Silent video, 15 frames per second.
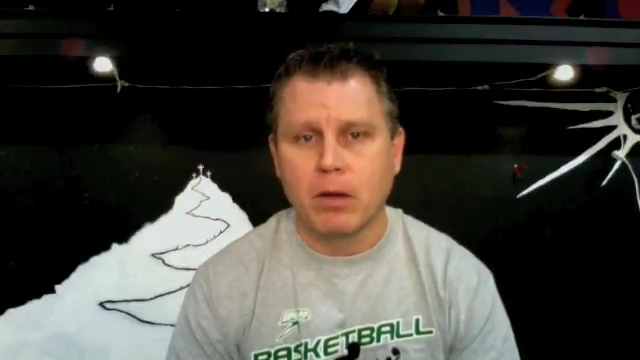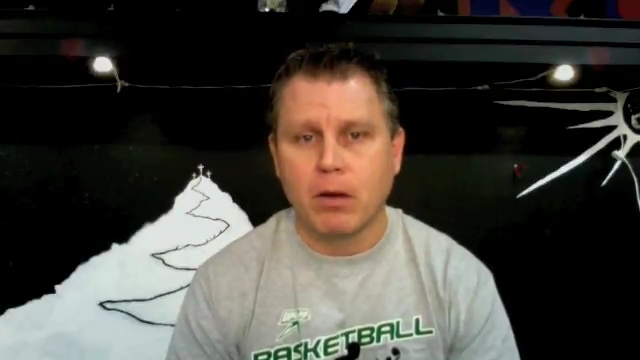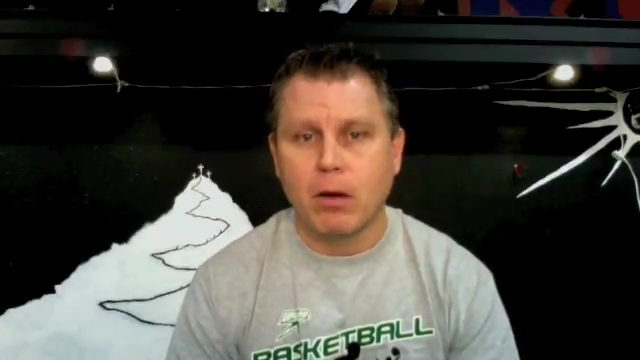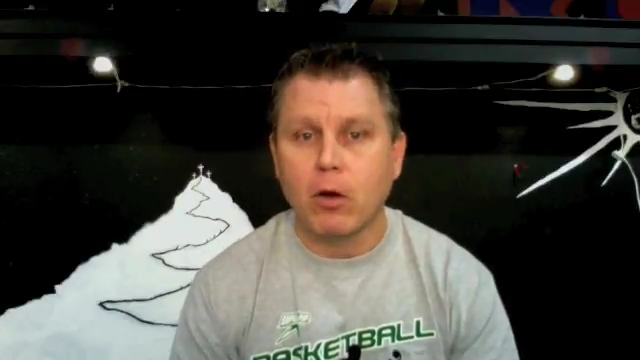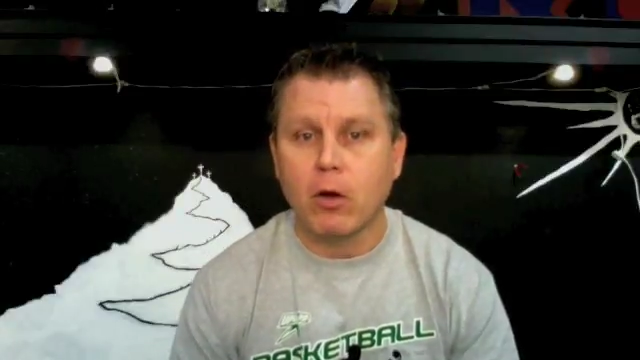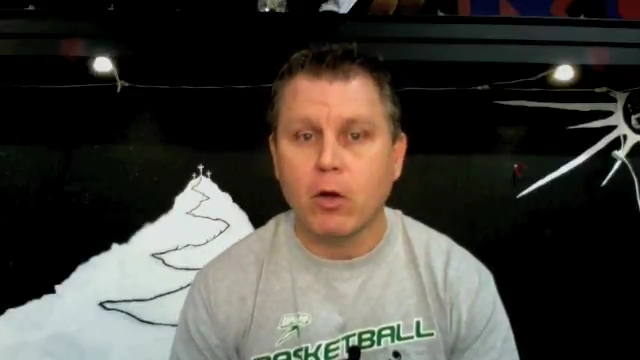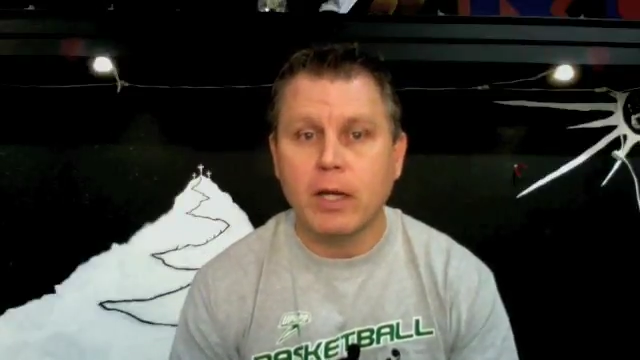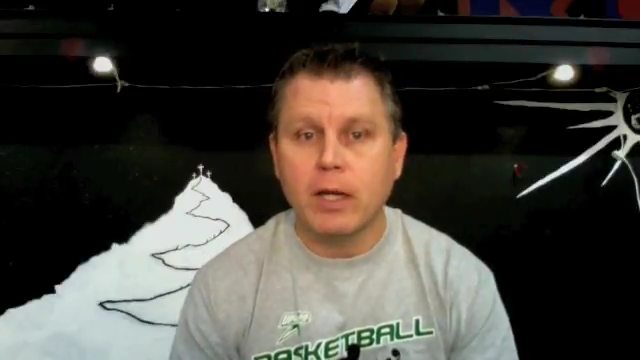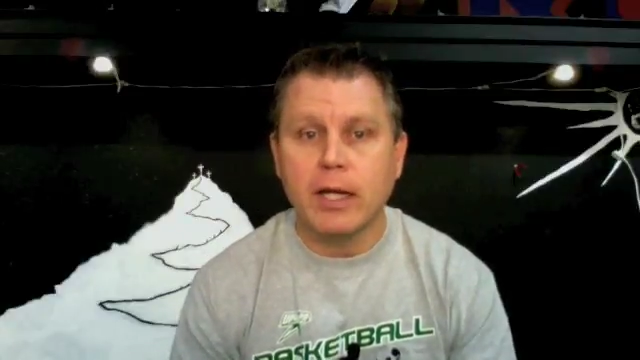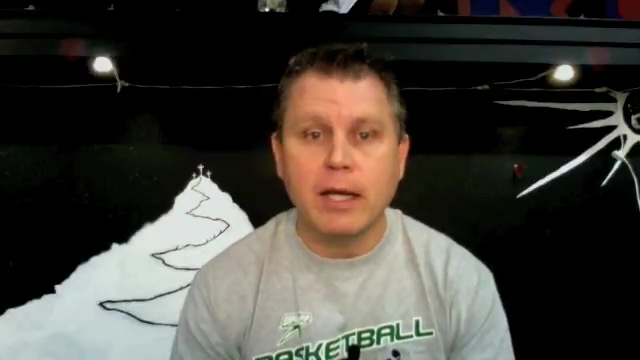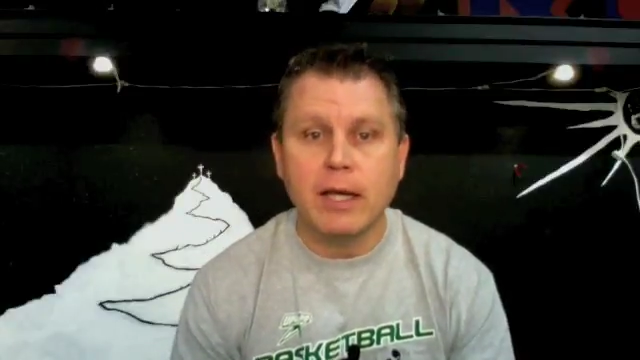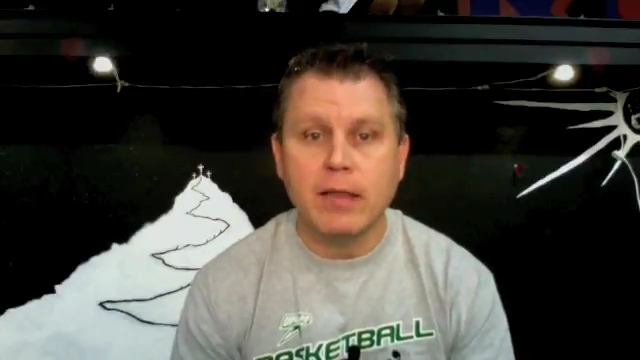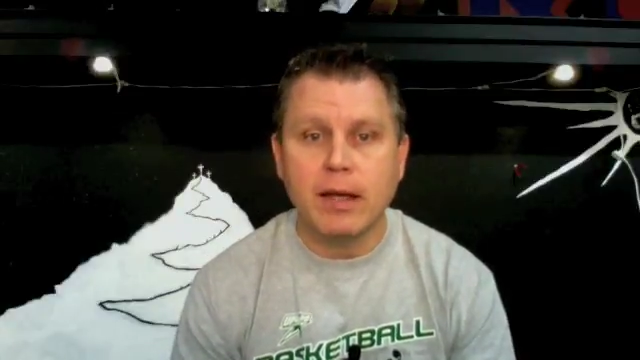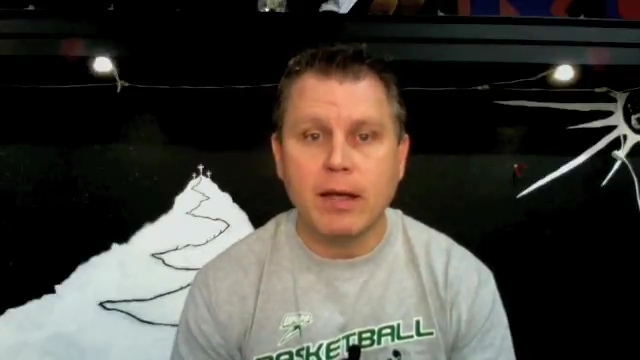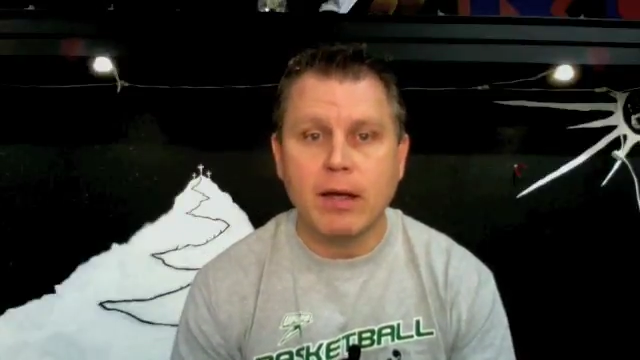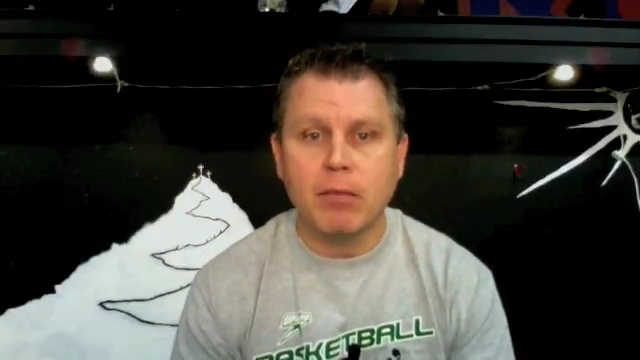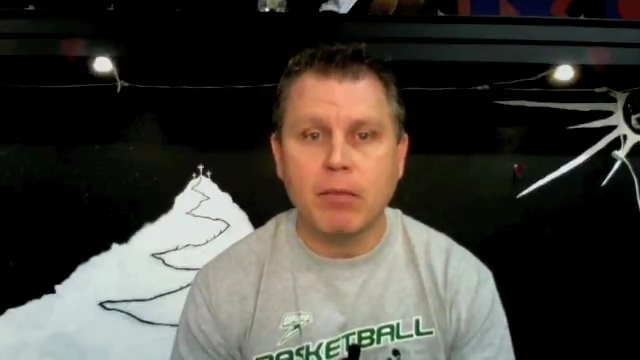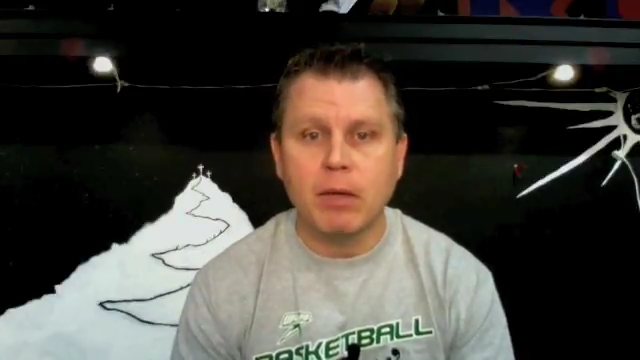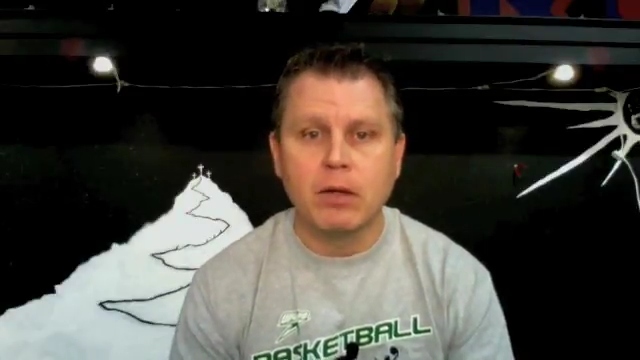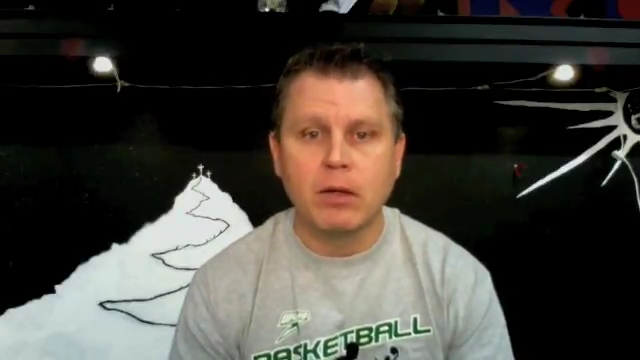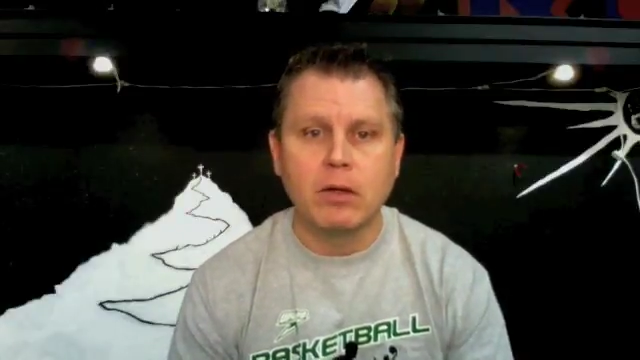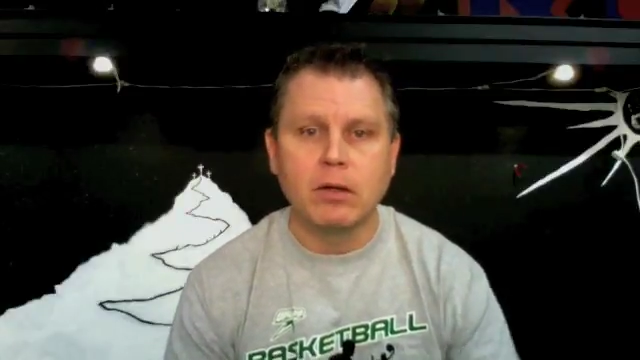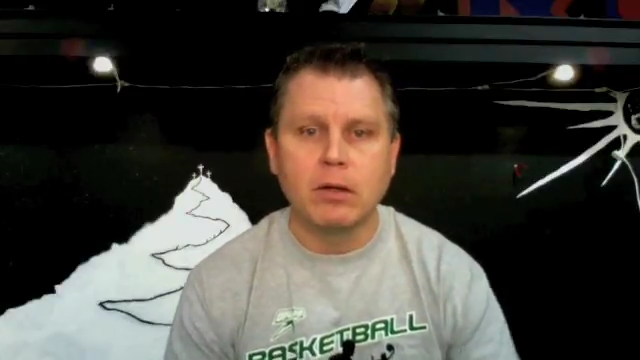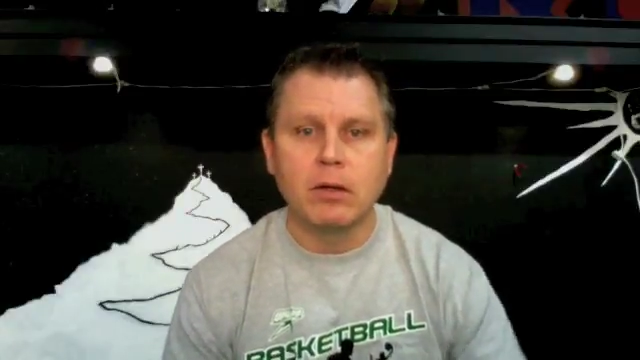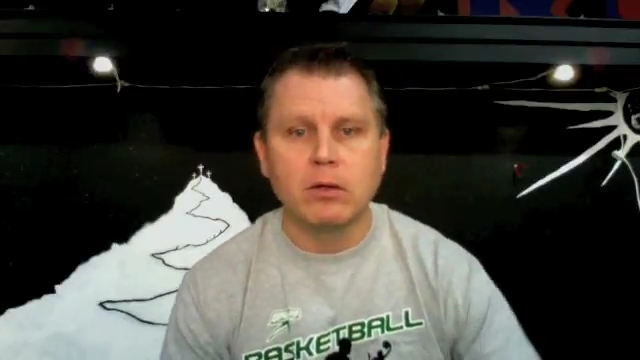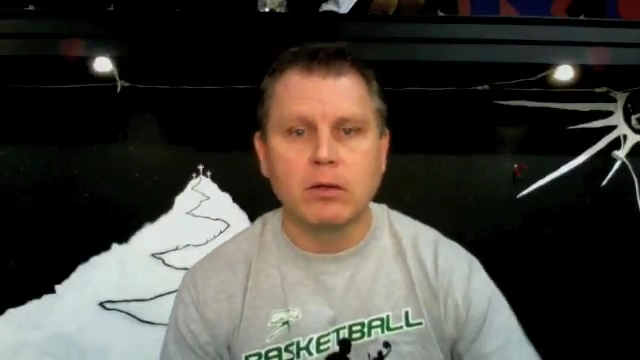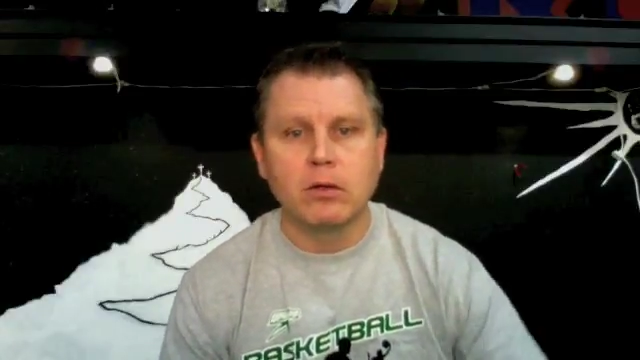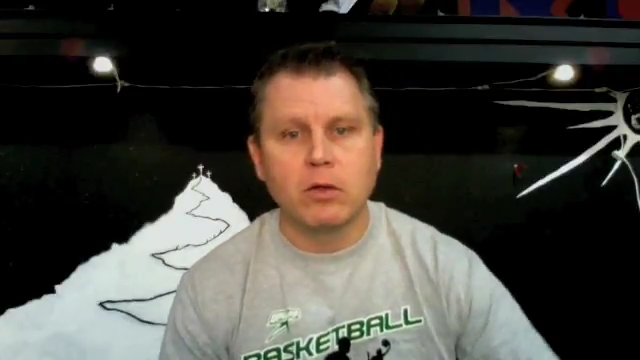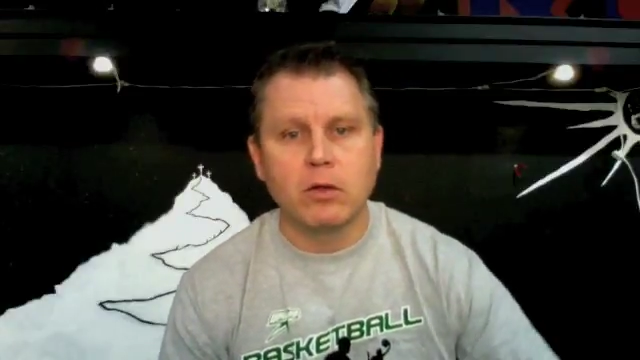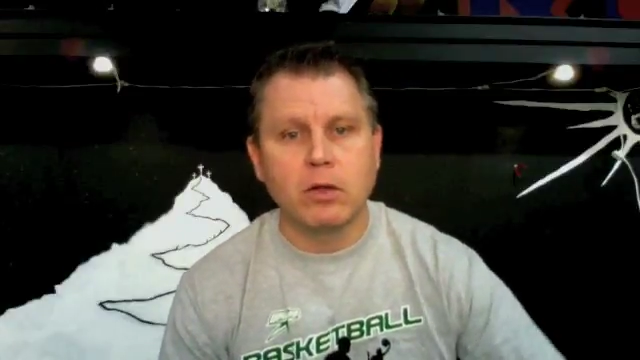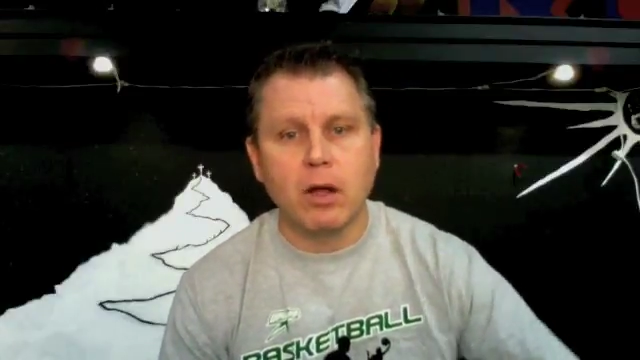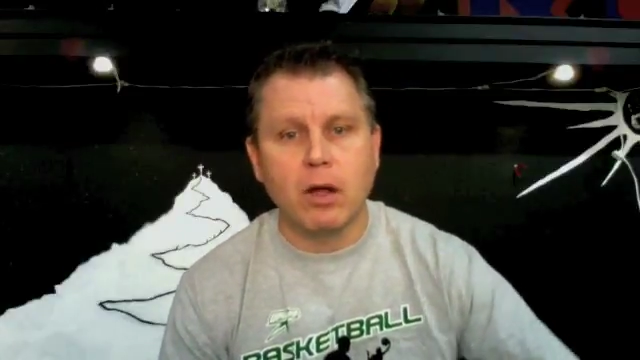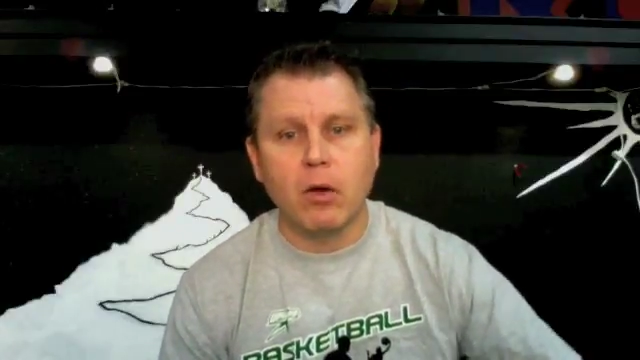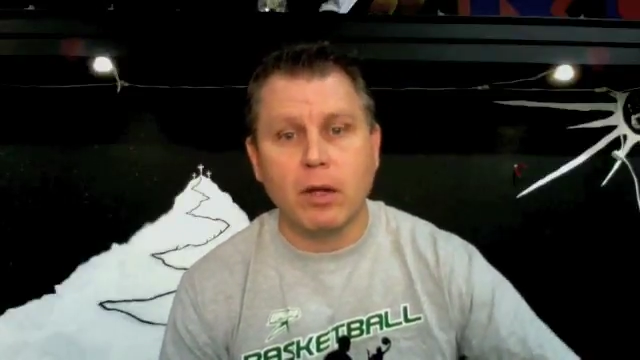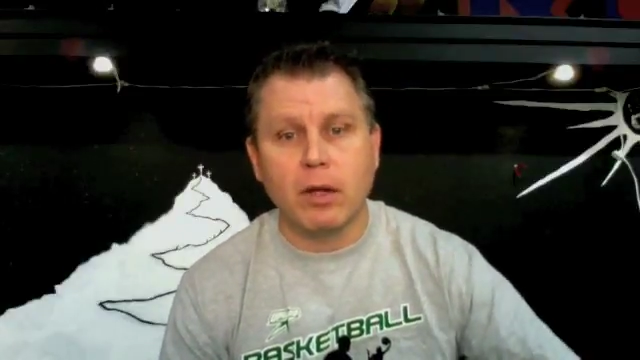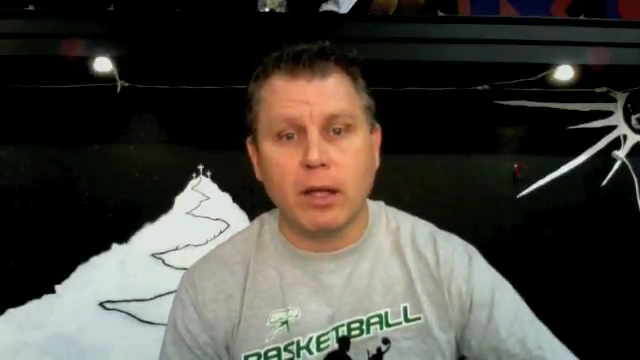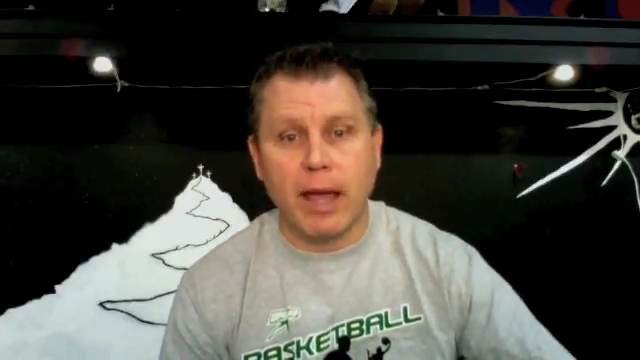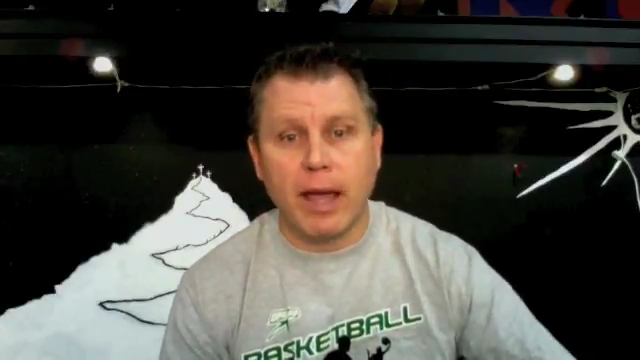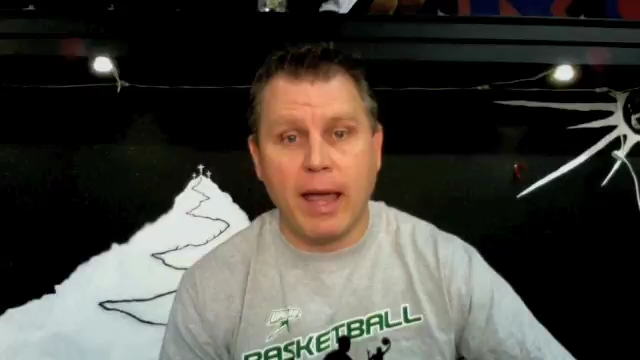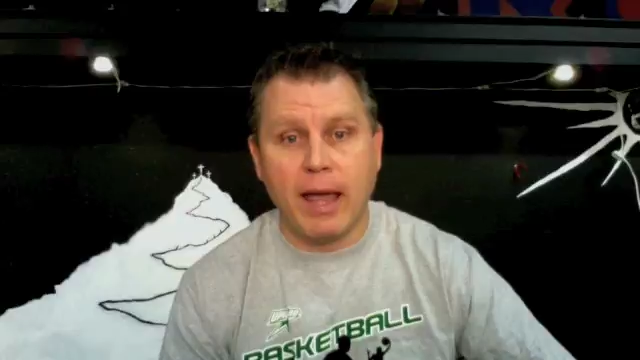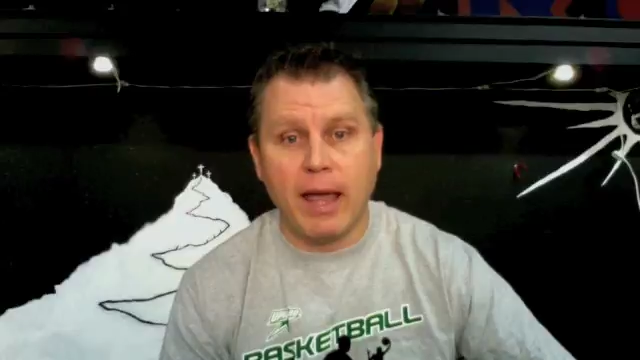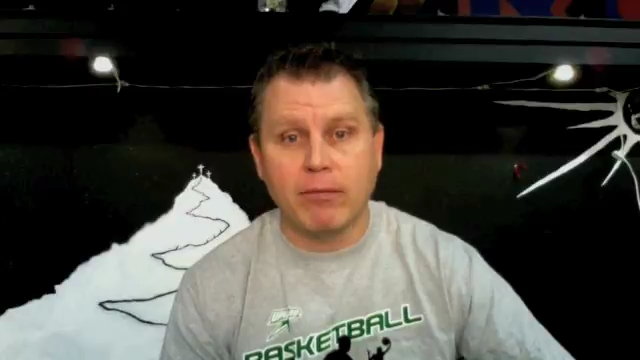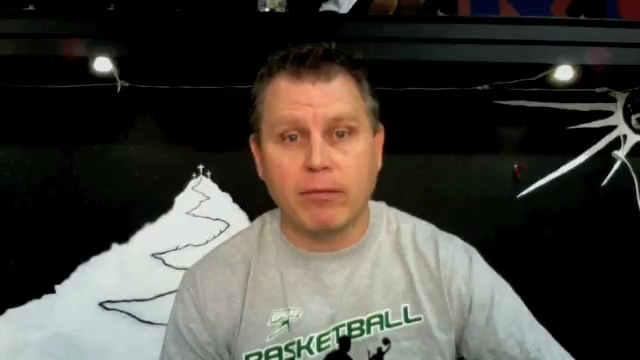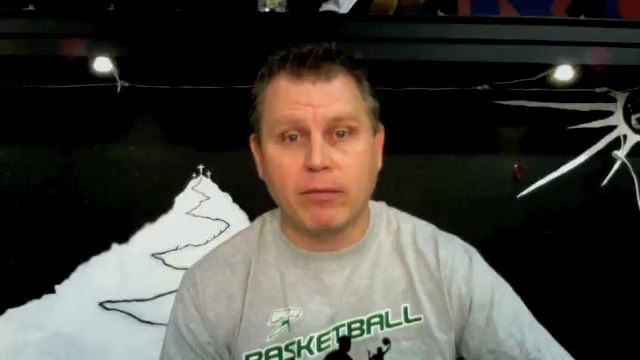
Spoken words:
Are you leading them to the golden calf?